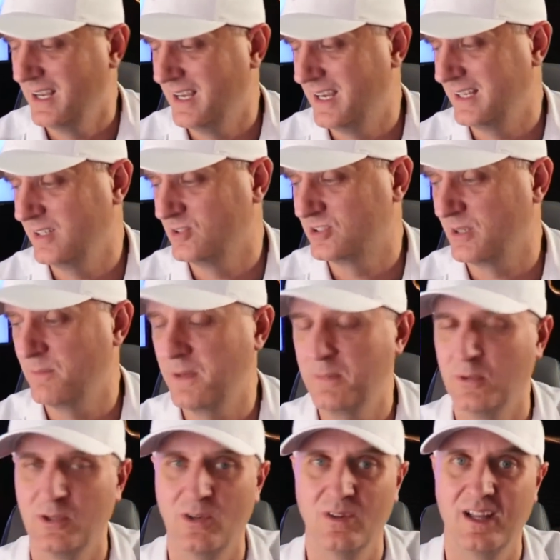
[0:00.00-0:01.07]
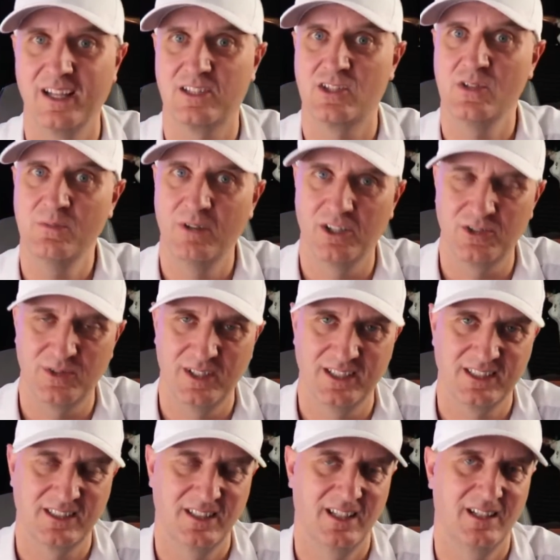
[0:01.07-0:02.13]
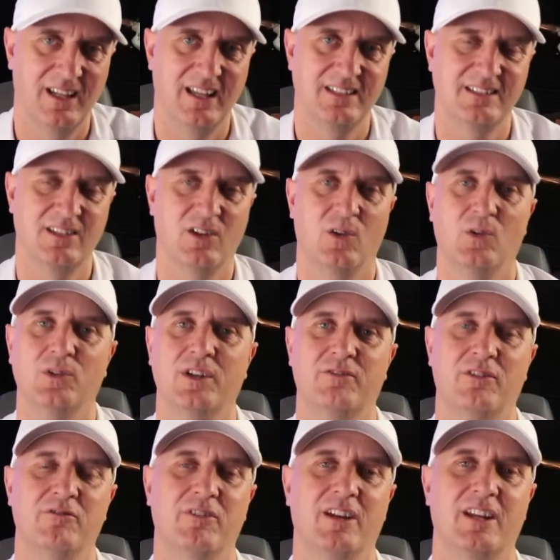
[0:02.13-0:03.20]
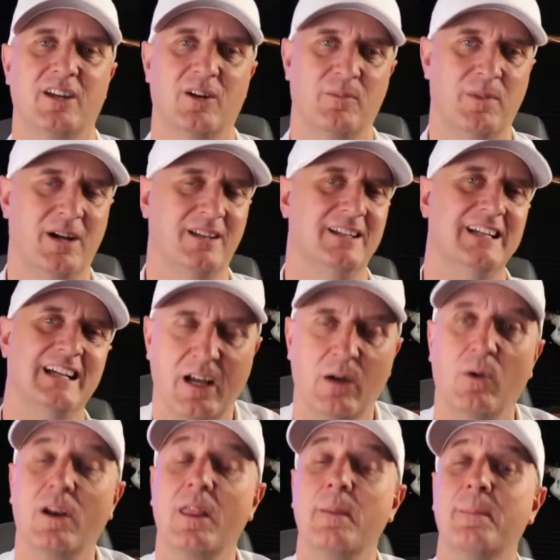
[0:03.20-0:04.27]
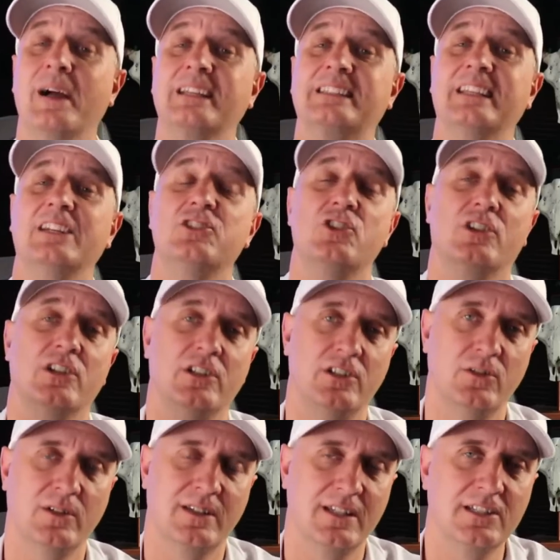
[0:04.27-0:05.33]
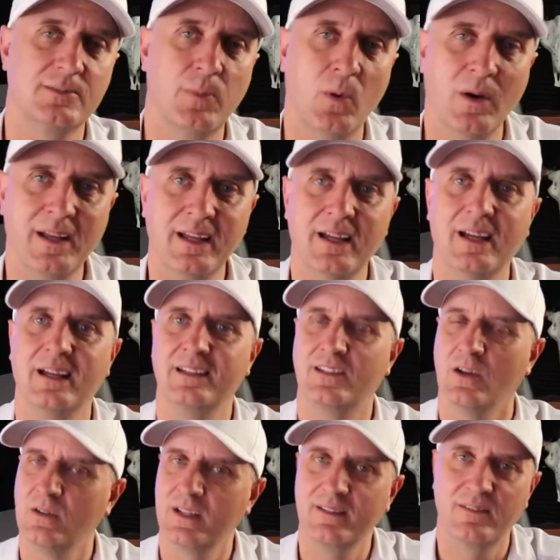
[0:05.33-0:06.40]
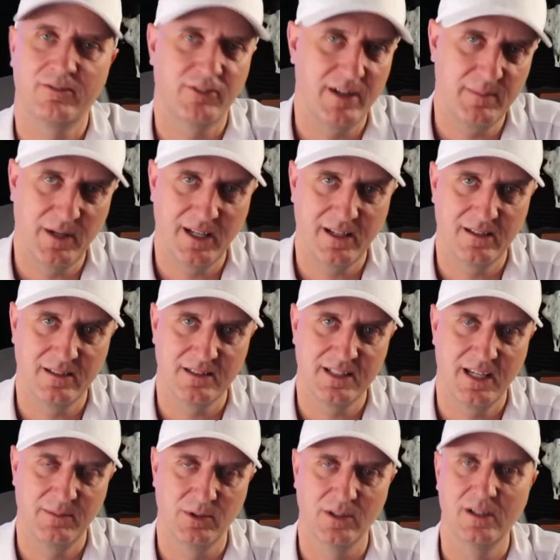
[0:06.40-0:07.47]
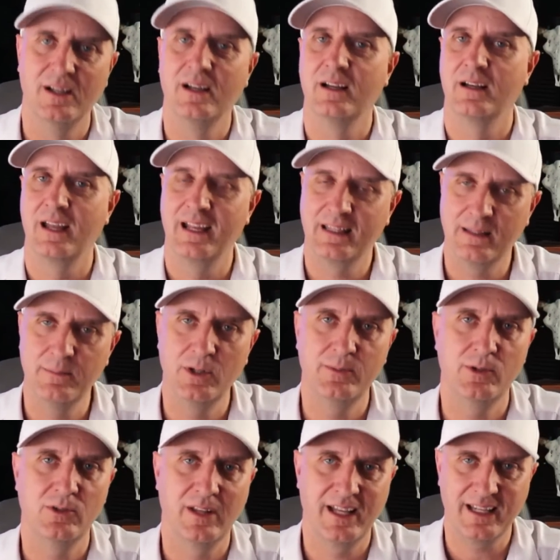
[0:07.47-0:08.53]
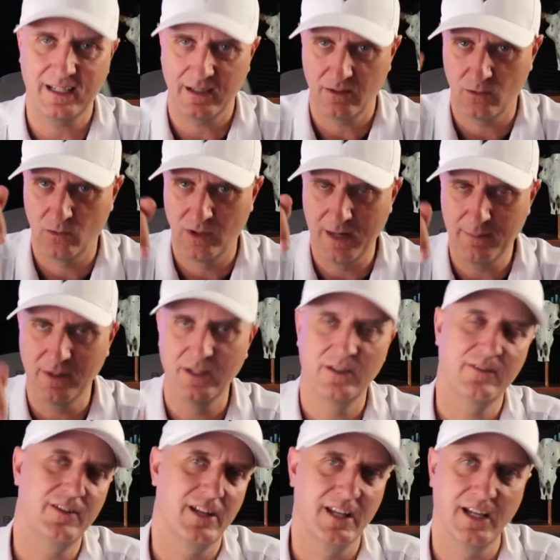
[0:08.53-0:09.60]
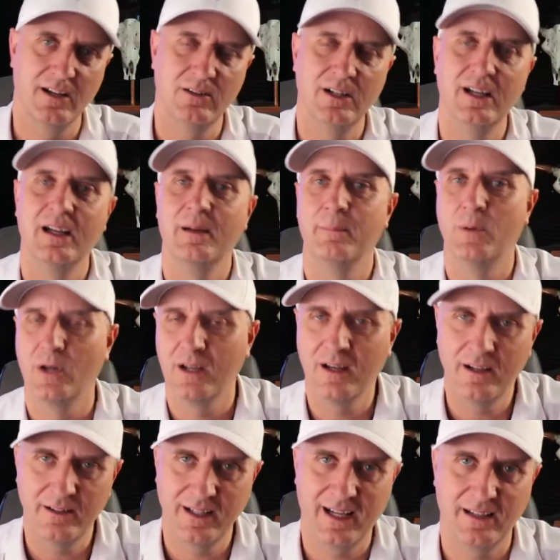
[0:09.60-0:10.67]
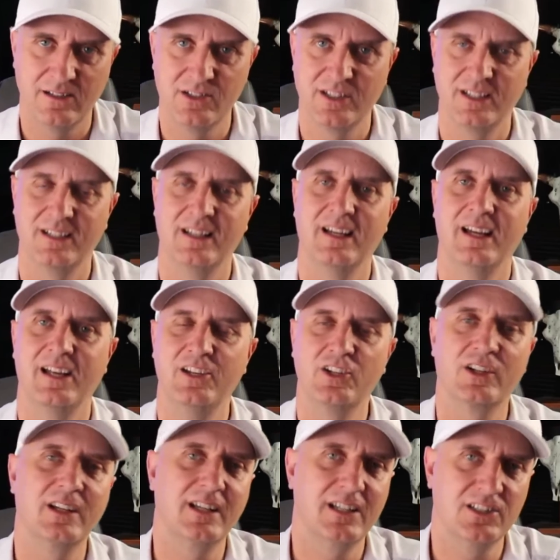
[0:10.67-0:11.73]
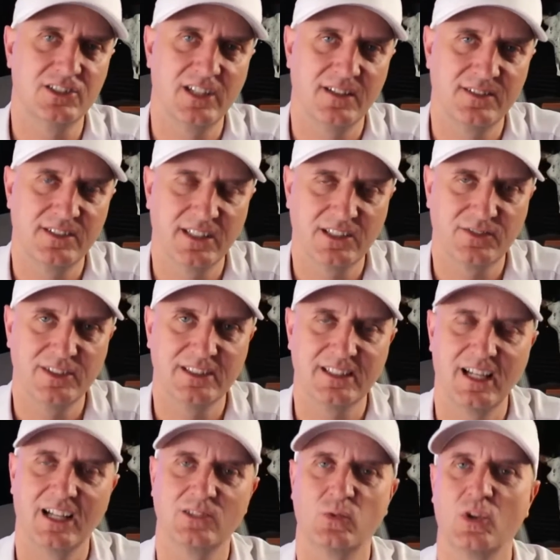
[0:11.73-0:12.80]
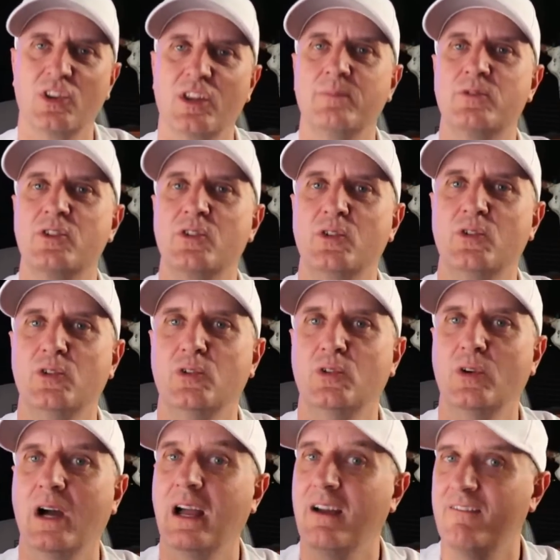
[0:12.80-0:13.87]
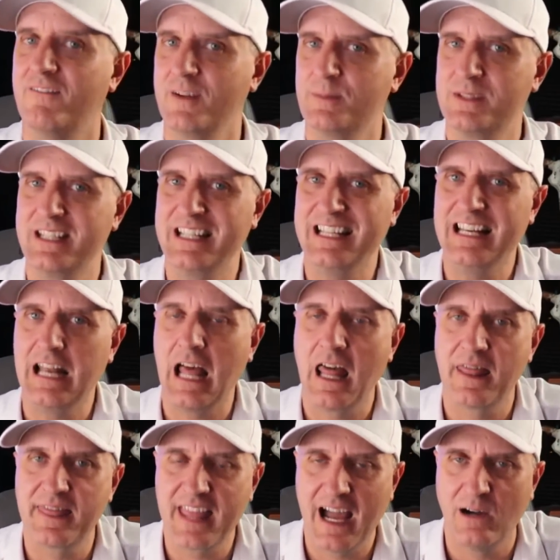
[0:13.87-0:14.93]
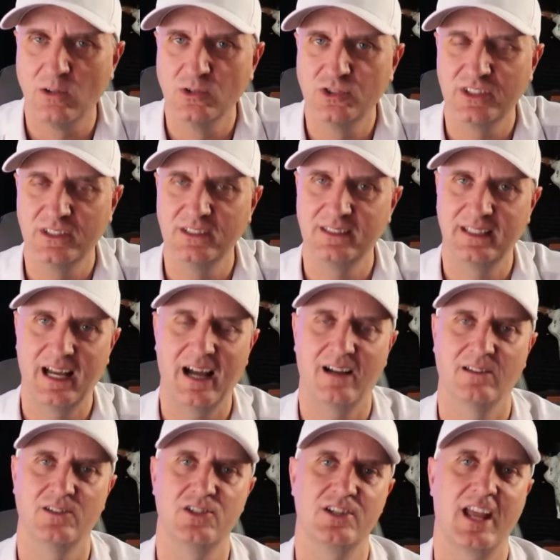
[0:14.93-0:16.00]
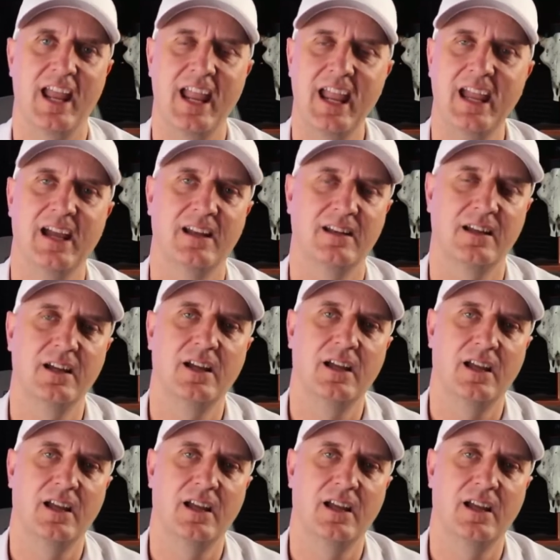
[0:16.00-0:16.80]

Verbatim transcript: I know some people don't like too much risk, and that's a whole different video. But now, one of the best things you can do at this point, don't leave the free money on the table. Hit the Moomoo link right below the video, put $100 in, and you're going to get yourself 6 free stocks worth up to $15,000. And